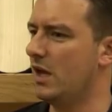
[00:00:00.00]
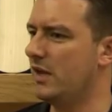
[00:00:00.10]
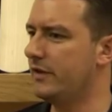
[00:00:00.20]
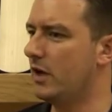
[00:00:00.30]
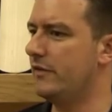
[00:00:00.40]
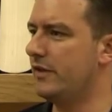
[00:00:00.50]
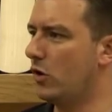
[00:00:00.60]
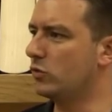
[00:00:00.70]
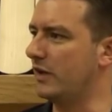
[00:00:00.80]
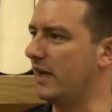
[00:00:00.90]
In the
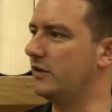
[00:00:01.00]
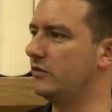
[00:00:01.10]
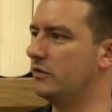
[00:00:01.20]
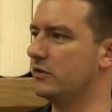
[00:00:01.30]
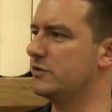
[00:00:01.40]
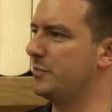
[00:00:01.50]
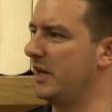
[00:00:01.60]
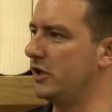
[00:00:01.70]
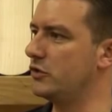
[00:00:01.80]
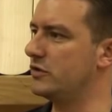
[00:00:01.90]
old days, a
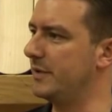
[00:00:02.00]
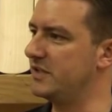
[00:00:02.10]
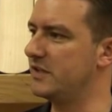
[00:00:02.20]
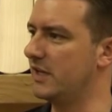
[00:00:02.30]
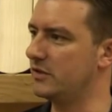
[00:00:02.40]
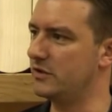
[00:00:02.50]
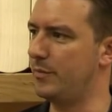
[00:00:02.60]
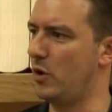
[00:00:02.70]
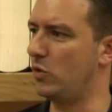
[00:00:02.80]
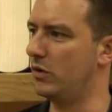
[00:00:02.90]
spinner used to be seen as the
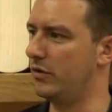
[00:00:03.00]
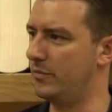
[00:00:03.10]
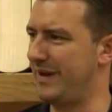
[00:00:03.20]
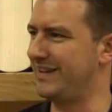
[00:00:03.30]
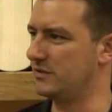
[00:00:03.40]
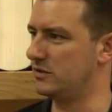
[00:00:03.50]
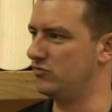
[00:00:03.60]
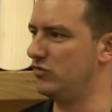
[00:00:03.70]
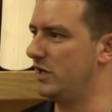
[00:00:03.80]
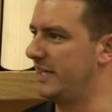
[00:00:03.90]
bowler that batters
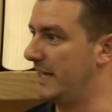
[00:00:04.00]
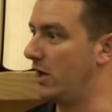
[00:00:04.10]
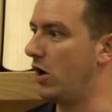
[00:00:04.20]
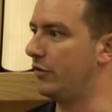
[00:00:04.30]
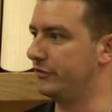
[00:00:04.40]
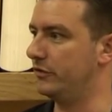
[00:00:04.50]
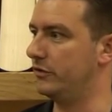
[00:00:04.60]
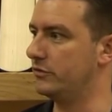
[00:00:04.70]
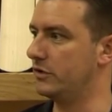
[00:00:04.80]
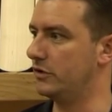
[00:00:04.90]
could really get after
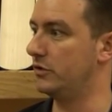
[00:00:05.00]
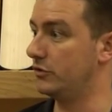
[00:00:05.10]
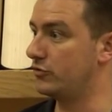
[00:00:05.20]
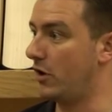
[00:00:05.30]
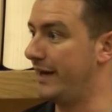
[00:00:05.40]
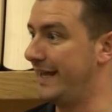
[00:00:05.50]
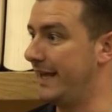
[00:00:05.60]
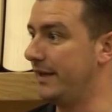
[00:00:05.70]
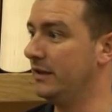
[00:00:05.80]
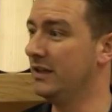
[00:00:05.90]
and try and
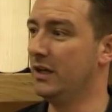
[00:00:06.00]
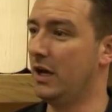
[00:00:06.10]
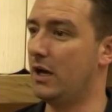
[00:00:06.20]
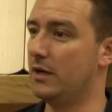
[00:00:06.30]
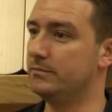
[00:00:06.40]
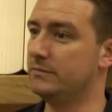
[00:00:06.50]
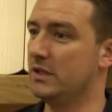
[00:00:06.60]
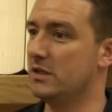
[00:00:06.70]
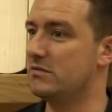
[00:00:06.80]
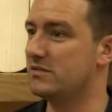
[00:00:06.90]
hit.
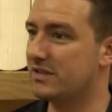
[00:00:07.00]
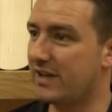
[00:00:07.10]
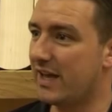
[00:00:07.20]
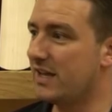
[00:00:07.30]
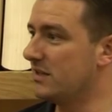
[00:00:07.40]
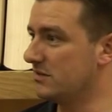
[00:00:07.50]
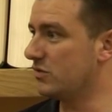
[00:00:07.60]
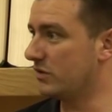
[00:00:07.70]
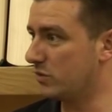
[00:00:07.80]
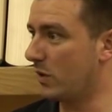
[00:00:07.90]
Today, in
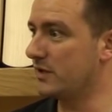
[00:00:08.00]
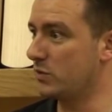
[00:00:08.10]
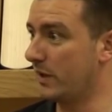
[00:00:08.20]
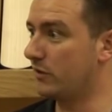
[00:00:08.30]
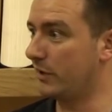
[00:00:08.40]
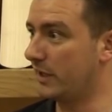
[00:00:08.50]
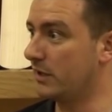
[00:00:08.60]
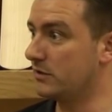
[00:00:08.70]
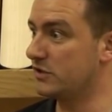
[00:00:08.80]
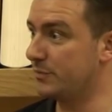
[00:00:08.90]
sort of 2020
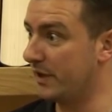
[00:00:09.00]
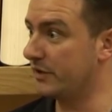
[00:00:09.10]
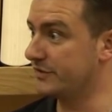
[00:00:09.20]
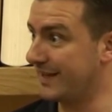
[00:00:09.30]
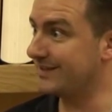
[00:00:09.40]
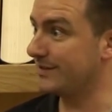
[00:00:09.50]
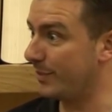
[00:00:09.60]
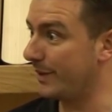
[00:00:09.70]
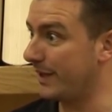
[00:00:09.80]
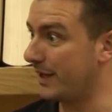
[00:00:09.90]
cricket, spinners tend to
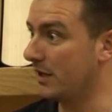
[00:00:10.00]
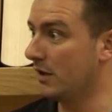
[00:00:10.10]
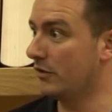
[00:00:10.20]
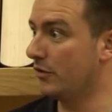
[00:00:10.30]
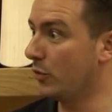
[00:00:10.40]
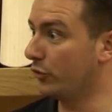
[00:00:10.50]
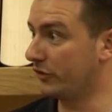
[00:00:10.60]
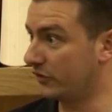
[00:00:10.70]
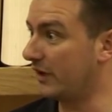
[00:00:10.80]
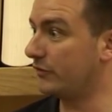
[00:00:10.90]
be the more
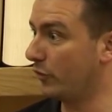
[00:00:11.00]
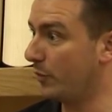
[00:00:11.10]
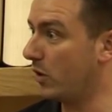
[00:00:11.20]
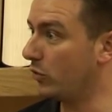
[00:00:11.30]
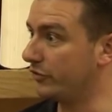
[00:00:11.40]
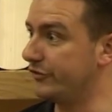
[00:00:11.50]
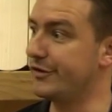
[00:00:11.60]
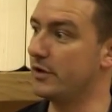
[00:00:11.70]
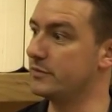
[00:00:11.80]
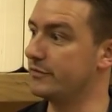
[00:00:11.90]
successful bowlers in
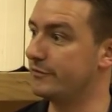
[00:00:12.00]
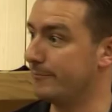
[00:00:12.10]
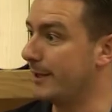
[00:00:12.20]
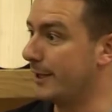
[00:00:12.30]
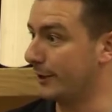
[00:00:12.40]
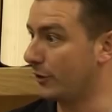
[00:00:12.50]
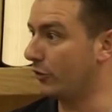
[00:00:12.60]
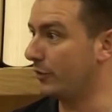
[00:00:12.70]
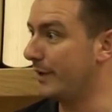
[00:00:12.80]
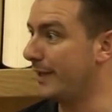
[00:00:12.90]
terms of
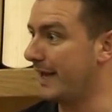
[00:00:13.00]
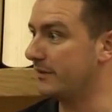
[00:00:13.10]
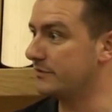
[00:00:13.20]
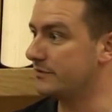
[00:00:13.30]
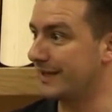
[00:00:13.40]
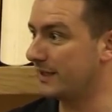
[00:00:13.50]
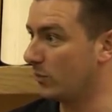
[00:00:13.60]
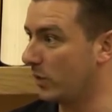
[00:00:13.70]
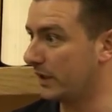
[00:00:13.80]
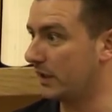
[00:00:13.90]
economy and
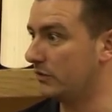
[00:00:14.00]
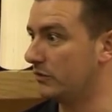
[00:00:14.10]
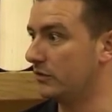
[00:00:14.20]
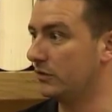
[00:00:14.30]
taking wickets.